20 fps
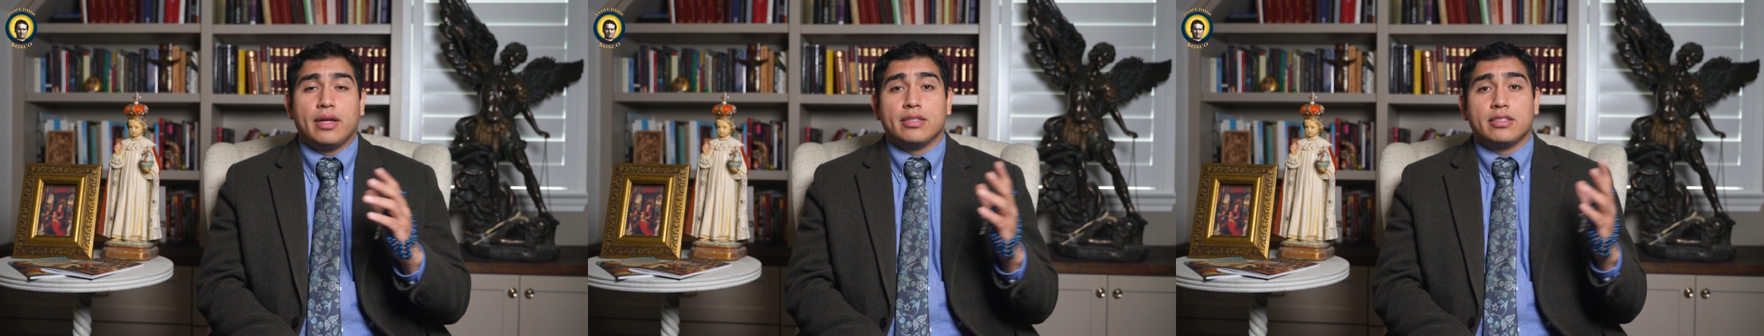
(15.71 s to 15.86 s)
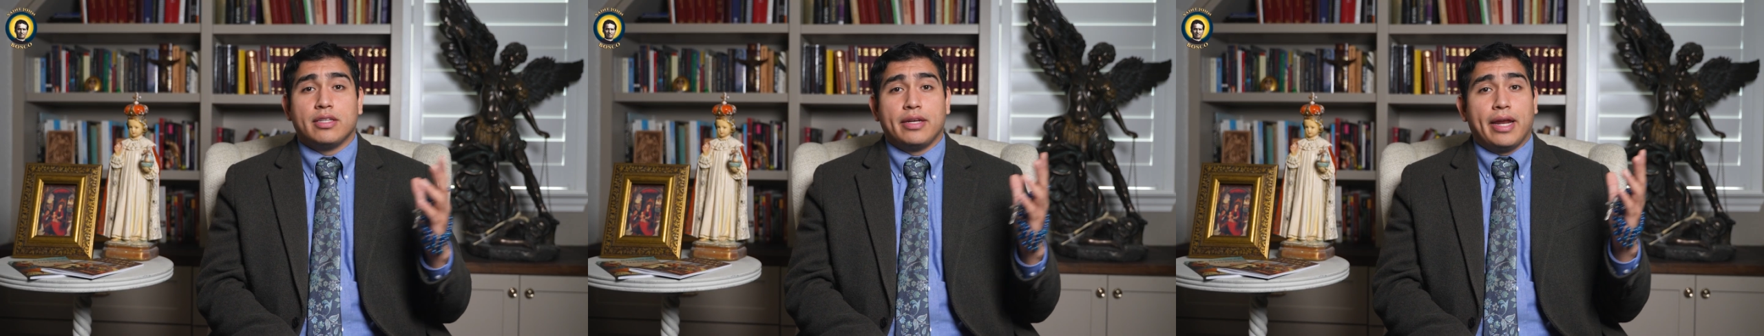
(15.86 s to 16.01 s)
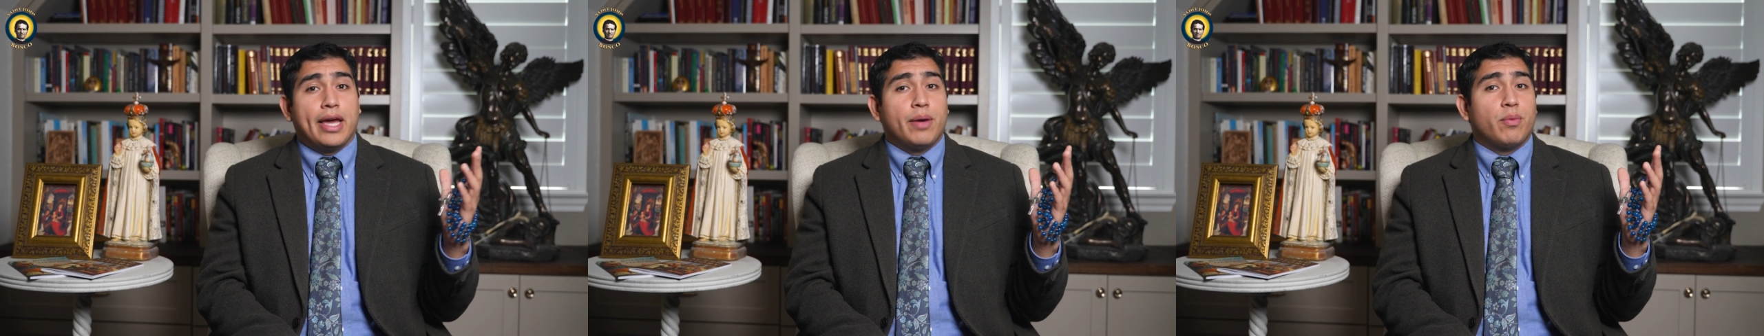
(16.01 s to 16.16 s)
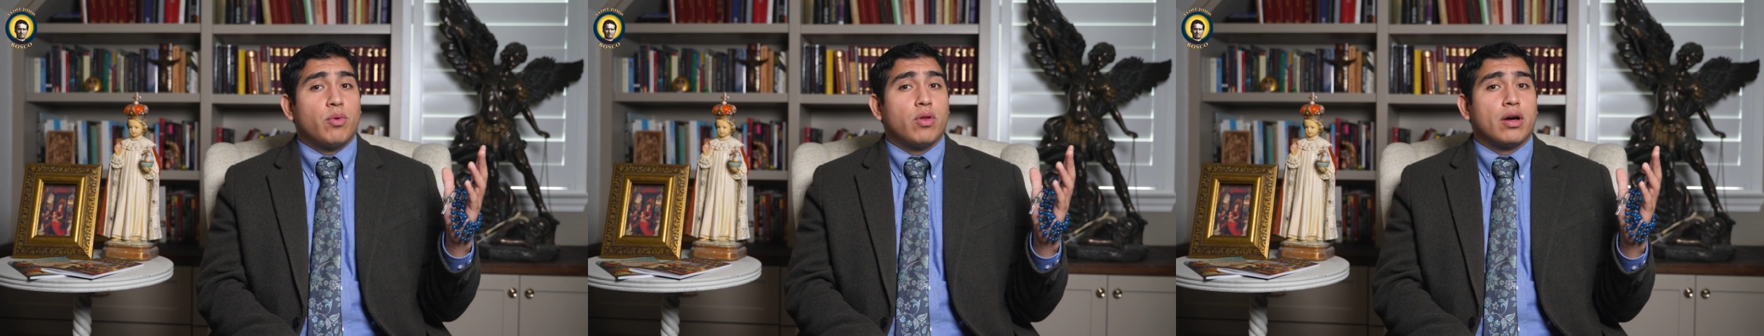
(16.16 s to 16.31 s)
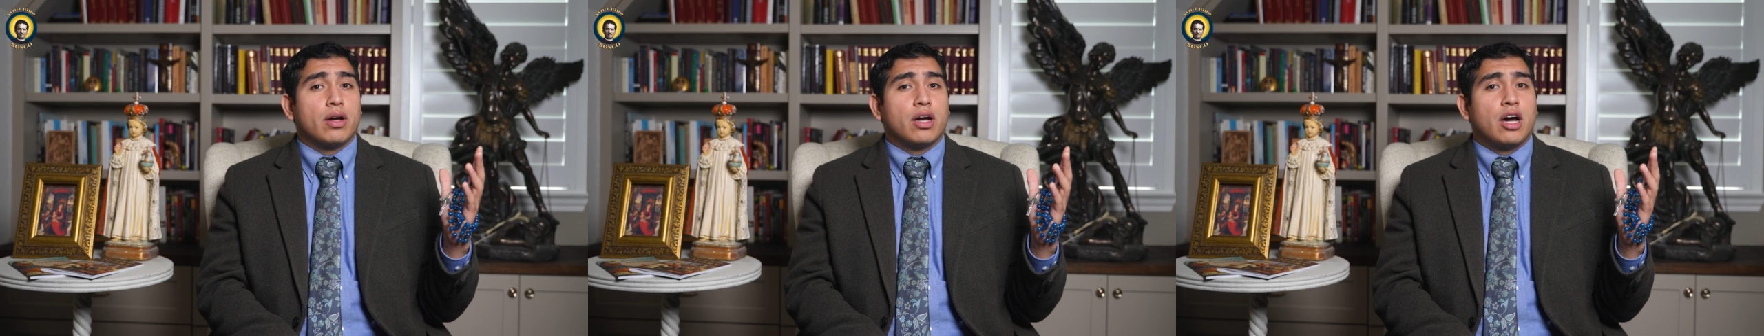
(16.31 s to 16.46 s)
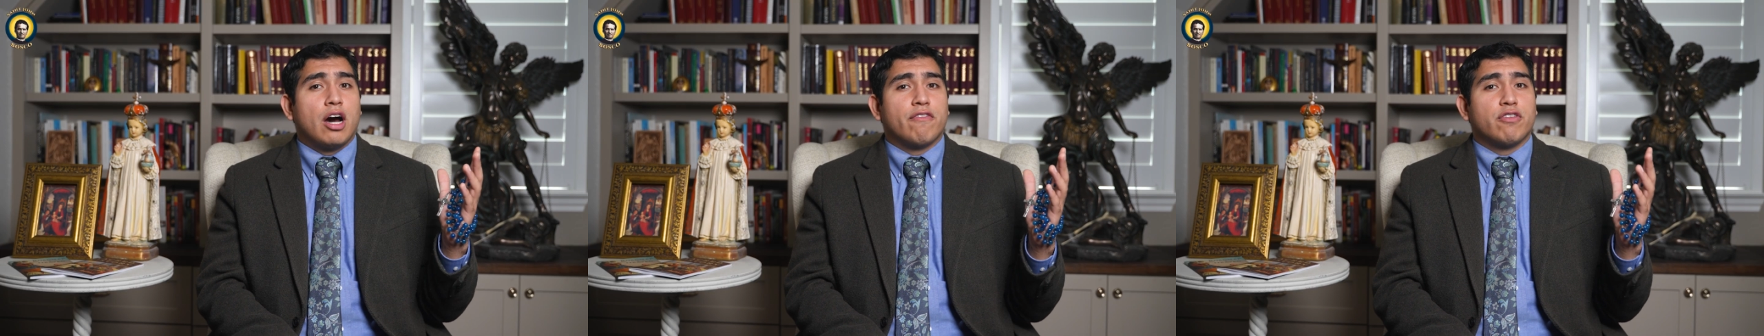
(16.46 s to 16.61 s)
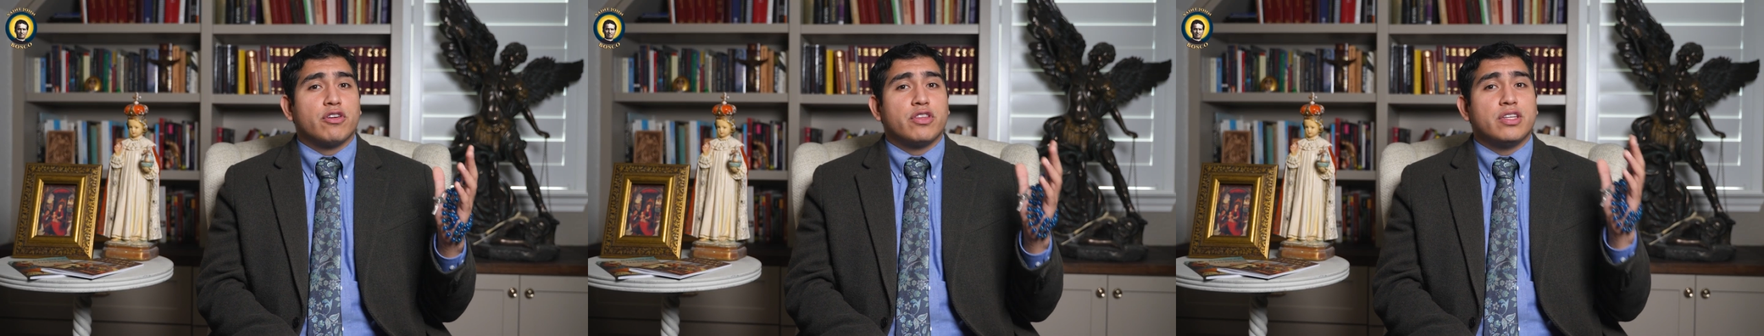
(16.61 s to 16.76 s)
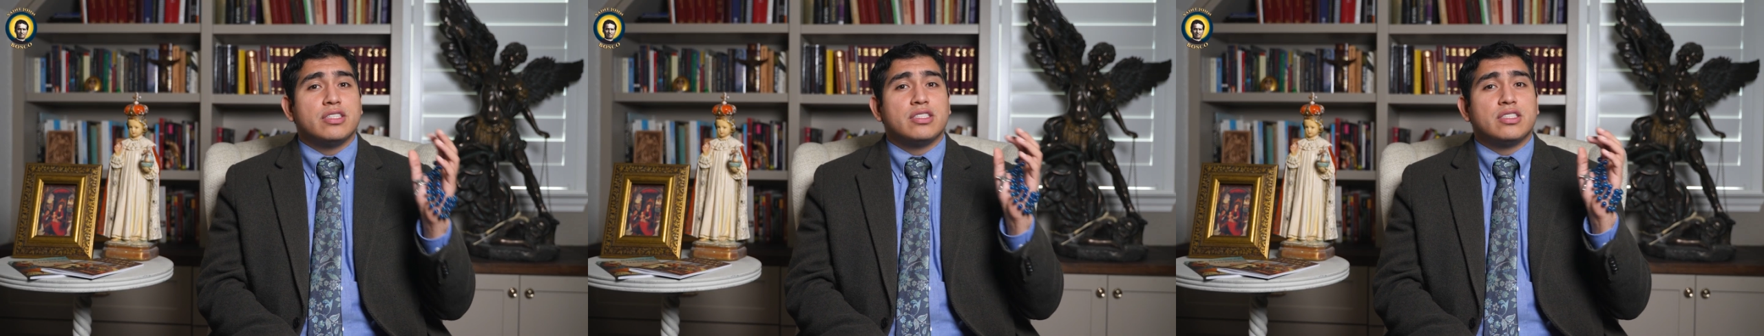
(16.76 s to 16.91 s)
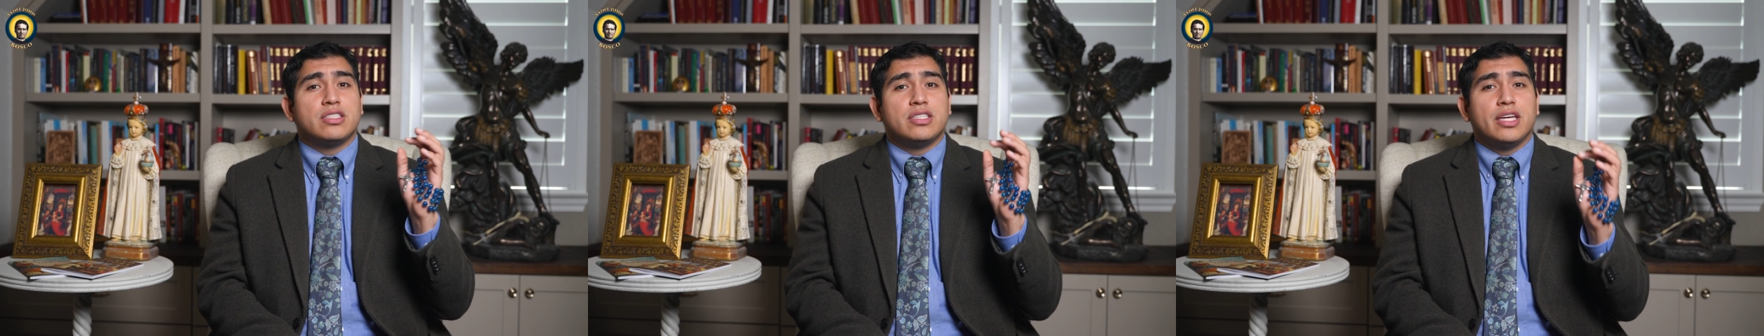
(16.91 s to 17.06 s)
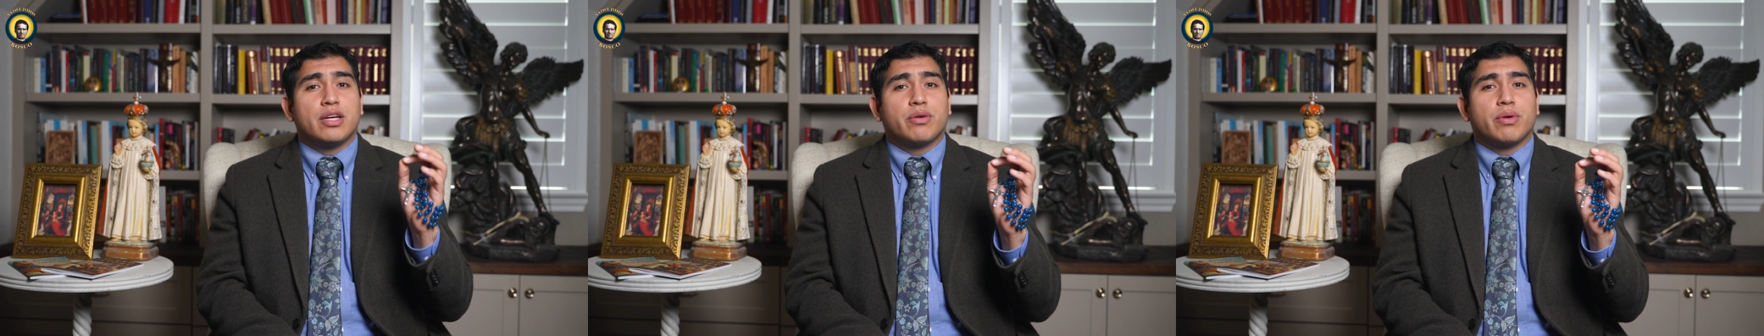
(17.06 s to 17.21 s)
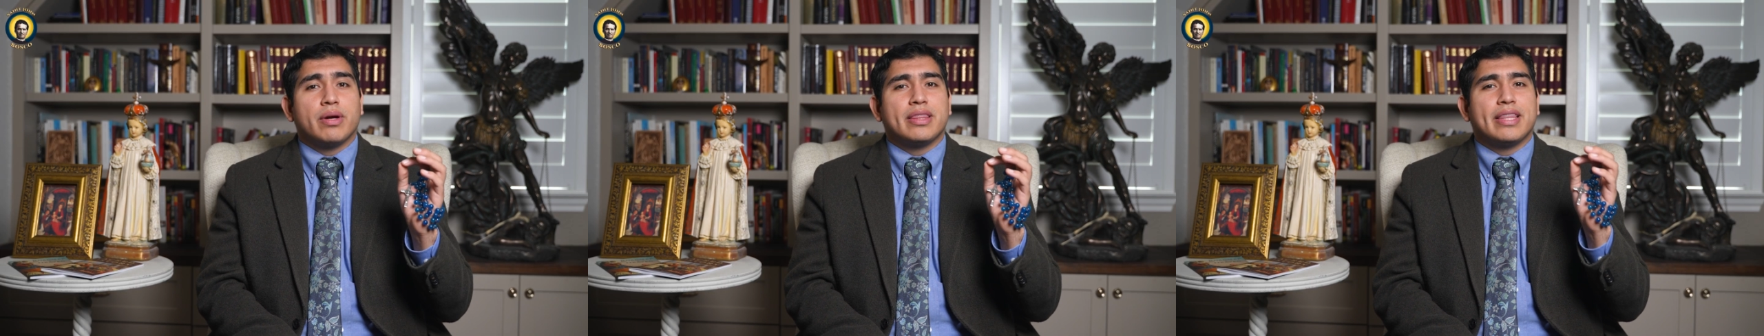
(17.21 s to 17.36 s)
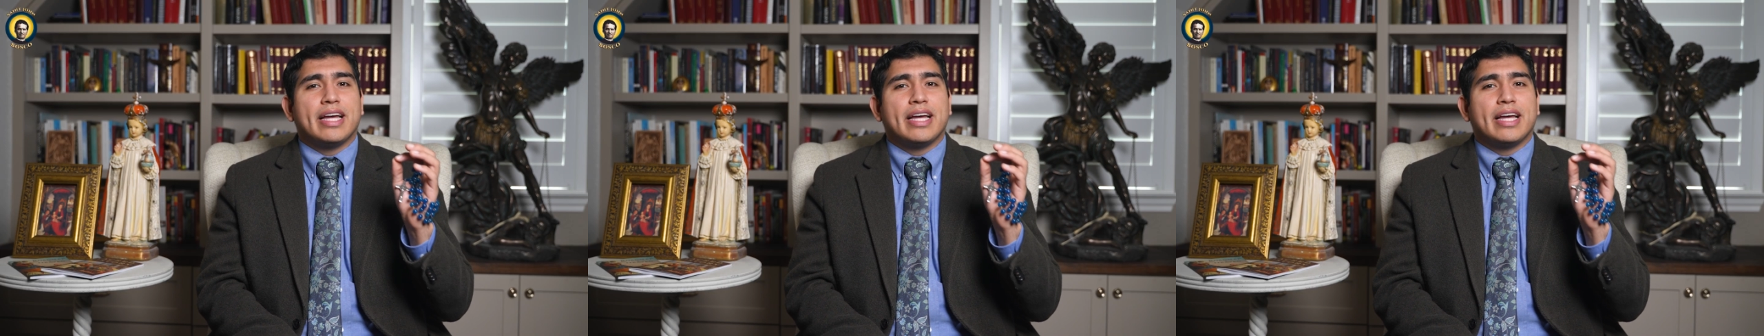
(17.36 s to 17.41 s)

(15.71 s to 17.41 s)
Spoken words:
Today we'll uncover the secret